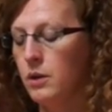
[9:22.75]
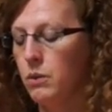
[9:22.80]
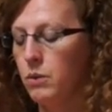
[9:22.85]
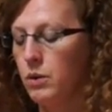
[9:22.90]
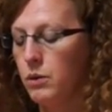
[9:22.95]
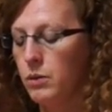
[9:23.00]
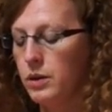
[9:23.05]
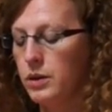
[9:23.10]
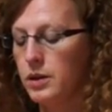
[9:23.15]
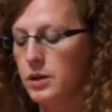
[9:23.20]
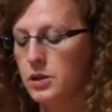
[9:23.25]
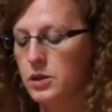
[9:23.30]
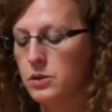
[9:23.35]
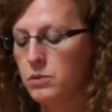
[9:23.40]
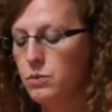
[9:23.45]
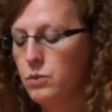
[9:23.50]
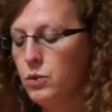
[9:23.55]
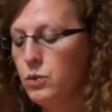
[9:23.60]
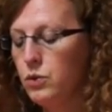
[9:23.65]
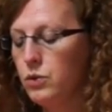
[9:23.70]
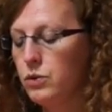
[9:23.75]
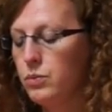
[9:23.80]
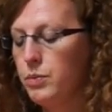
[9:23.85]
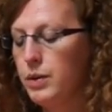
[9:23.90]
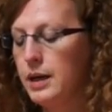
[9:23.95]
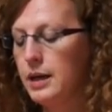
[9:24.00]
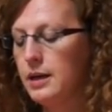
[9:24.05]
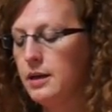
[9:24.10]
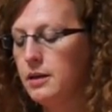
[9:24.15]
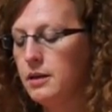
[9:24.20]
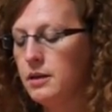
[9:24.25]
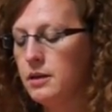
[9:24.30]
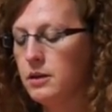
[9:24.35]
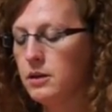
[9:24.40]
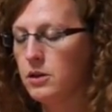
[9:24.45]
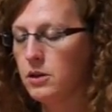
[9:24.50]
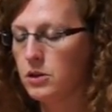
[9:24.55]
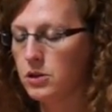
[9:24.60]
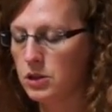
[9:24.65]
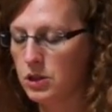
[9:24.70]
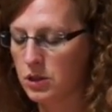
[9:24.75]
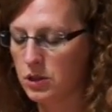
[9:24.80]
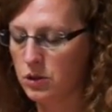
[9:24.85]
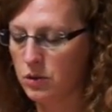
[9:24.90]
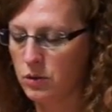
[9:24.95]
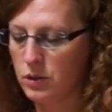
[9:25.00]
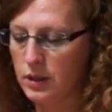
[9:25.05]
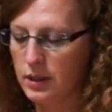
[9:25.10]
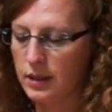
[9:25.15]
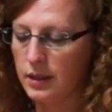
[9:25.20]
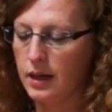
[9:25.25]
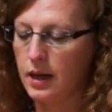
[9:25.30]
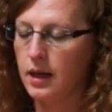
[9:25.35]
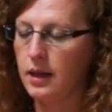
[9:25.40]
Where with a smooth pin, you're just using